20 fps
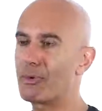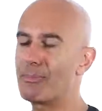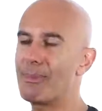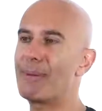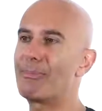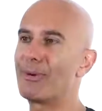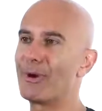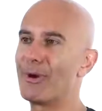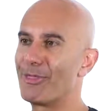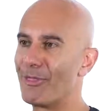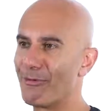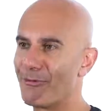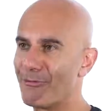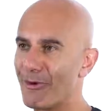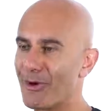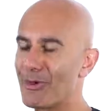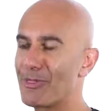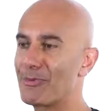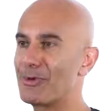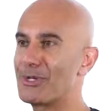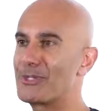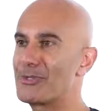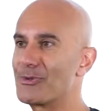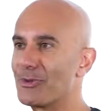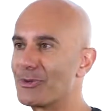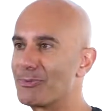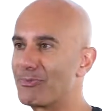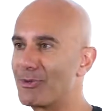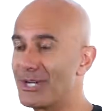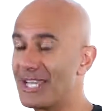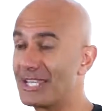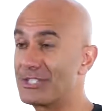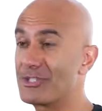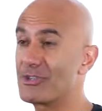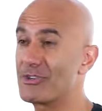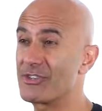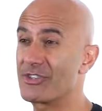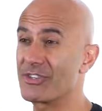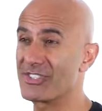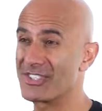remember, the 4th ritual to predict
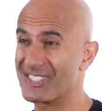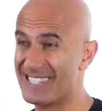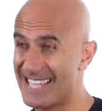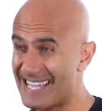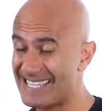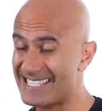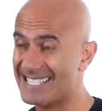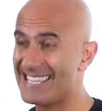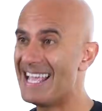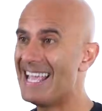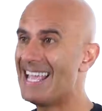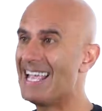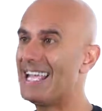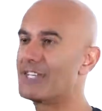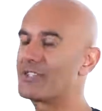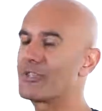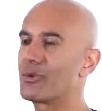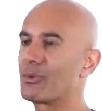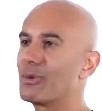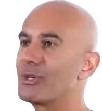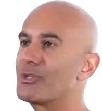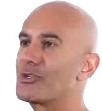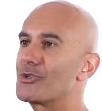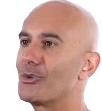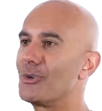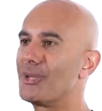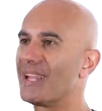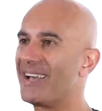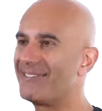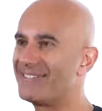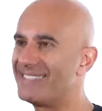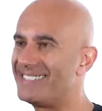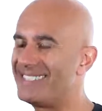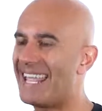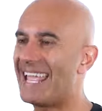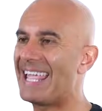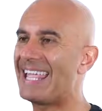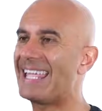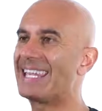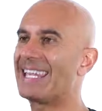your success is the ritual of
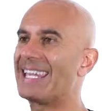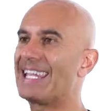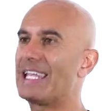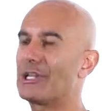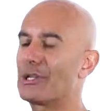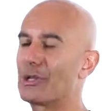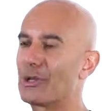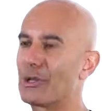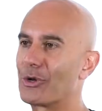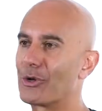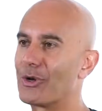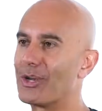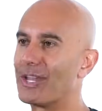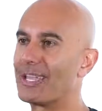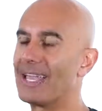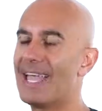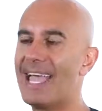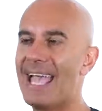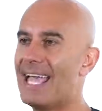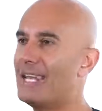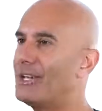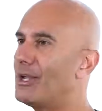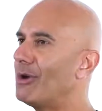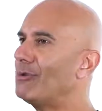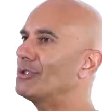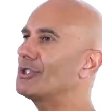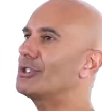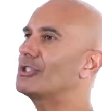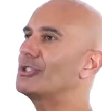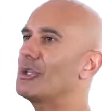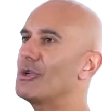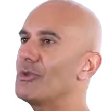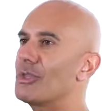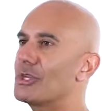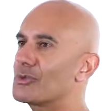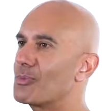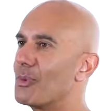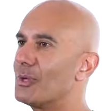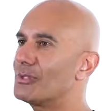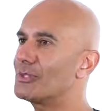daily learning. And don't just do
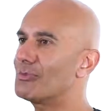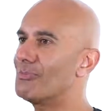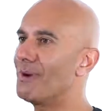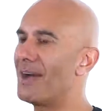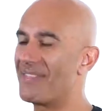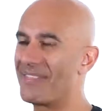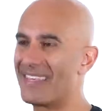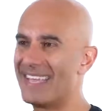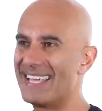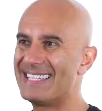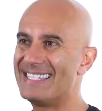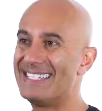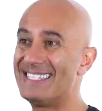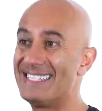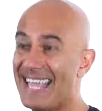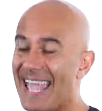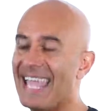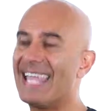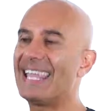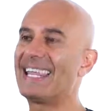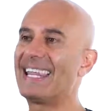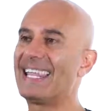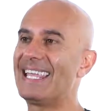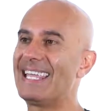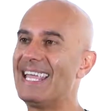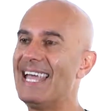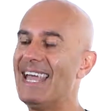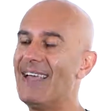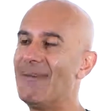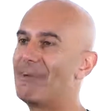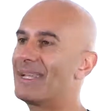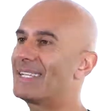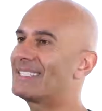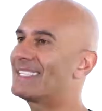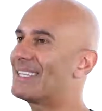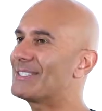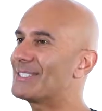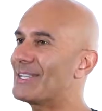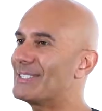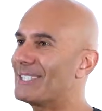this once a month, daily.
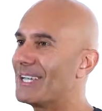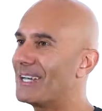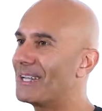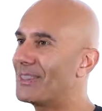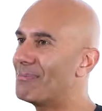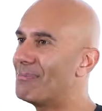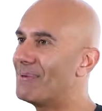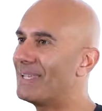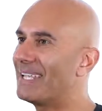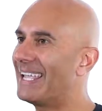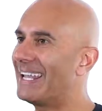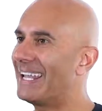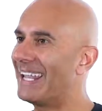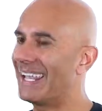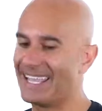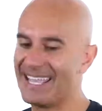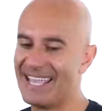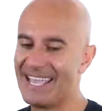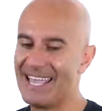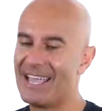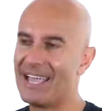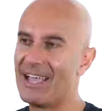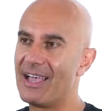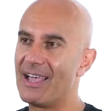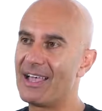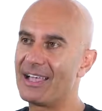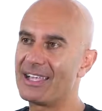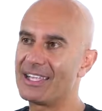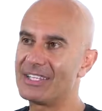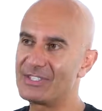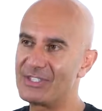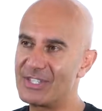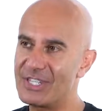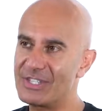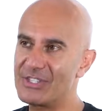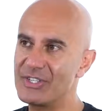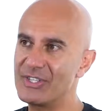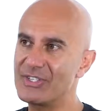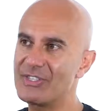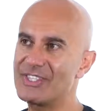Because as I said at the beginning,
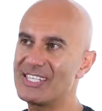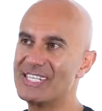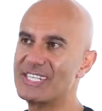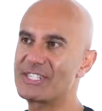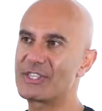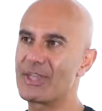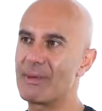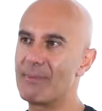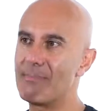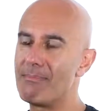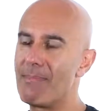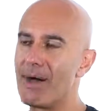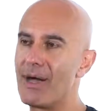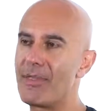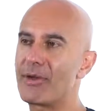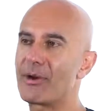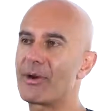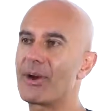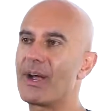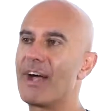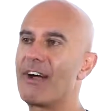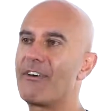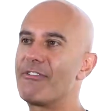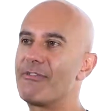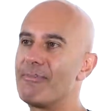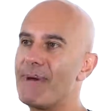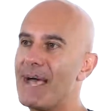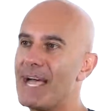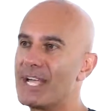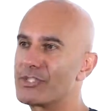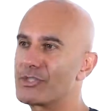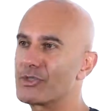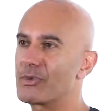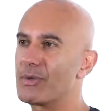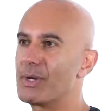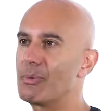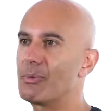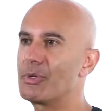consistency is the mother of mastery.